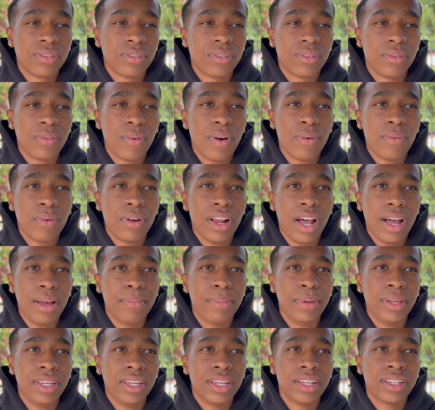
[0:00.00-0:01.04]
where would I
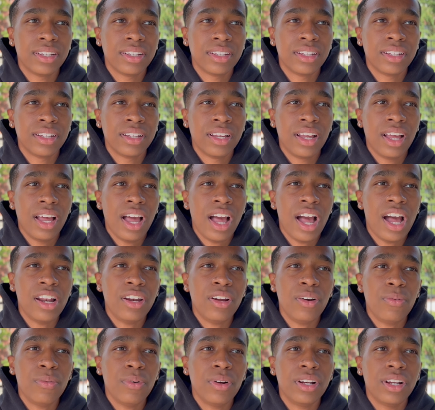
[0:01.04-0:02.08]
be? I
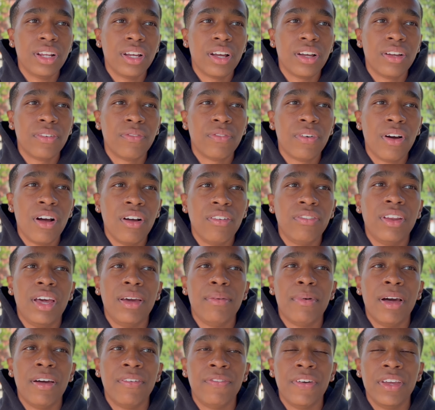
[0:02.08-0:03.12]
don't want to involve like
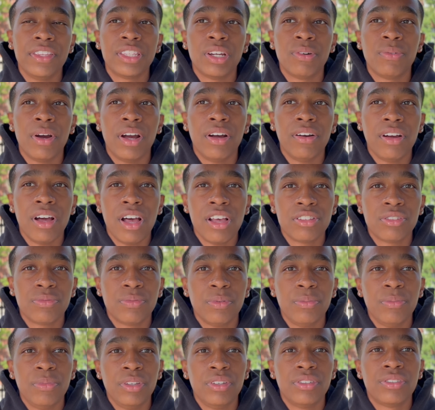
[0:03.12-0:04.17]
my faith around gospel
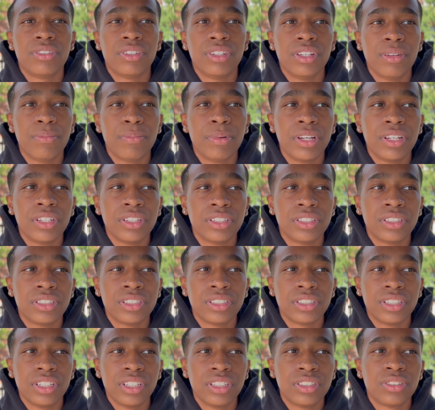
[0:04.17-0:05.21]
music
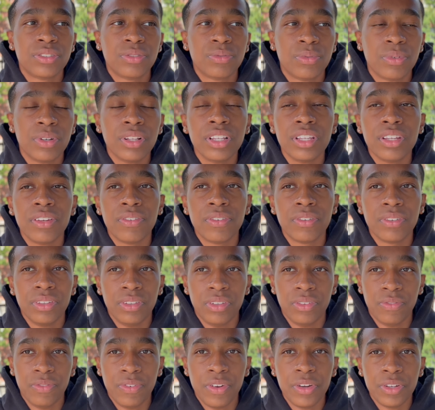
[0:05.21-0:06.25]
because it's really
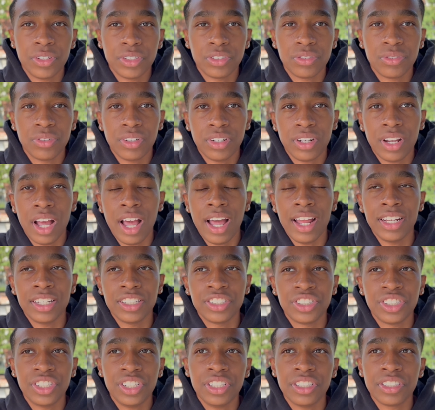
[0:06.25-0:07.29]
focused on God and
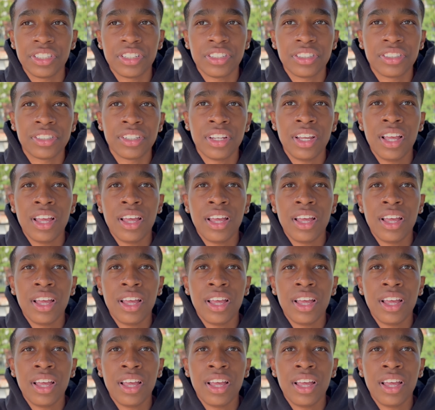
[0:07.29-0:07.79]
Jesus.